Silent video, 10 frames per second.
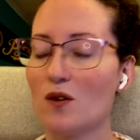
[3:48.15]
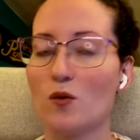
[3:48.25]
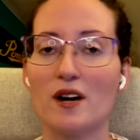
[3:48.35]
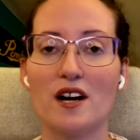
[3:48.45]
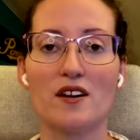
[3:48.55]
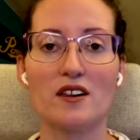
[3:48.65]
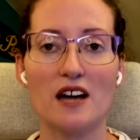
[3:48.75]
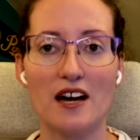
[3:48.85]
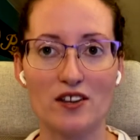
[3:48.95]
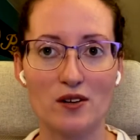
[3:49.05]
where the
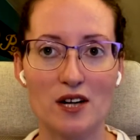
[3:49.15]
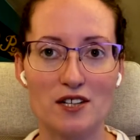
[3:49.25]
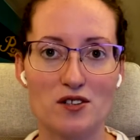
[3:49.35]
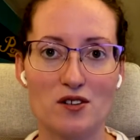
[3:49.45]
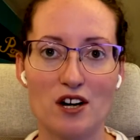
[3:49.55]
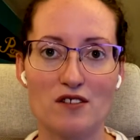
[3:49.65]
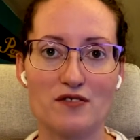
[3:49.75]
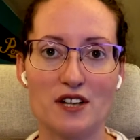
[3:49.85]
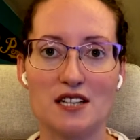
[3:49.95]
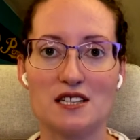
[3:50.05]
ethno-national
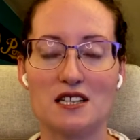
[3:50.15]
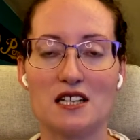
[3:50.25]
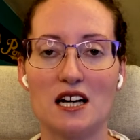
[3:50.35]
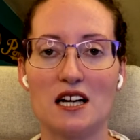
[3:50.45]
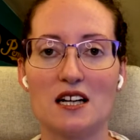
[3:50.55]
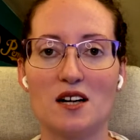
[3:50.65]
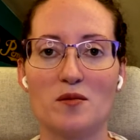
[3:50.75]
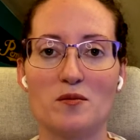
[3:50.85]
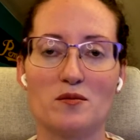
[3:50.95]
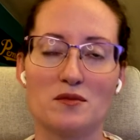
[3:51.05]
conflict that
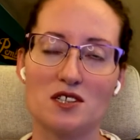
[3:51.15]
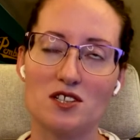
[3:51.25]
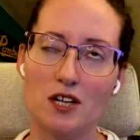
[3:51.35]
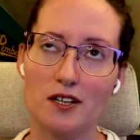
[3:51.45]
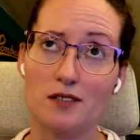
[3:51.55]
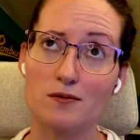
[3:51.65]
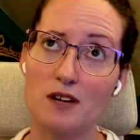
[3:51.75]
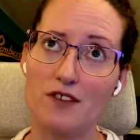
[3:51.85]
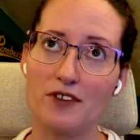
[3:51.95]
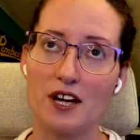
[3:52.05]
started
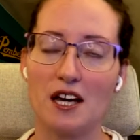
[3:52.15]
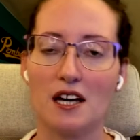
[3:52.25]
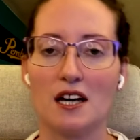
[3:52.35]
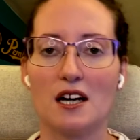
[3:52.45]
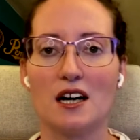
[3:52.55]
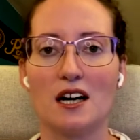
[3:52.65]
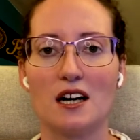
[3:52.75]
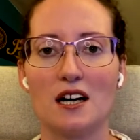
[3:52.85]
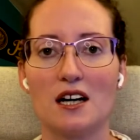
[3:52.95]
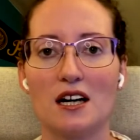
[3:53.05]
roughly
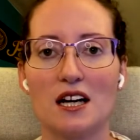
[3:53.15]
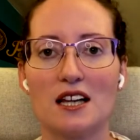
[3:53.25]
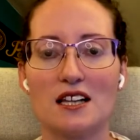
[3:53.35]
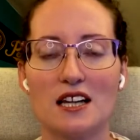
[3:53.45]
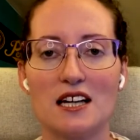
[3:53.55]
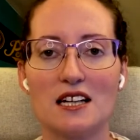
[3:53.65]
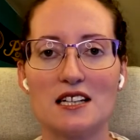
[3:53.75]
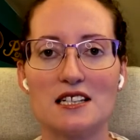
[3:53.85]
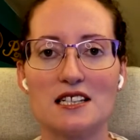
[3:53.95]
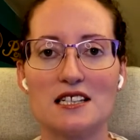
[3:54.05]
in the late
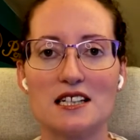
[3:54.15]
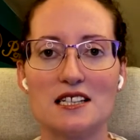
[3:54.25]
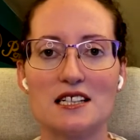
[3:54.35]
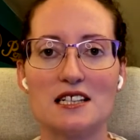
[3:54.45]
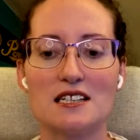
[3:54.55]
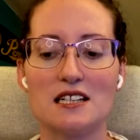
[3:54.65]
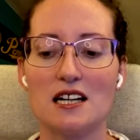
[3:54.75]
1960s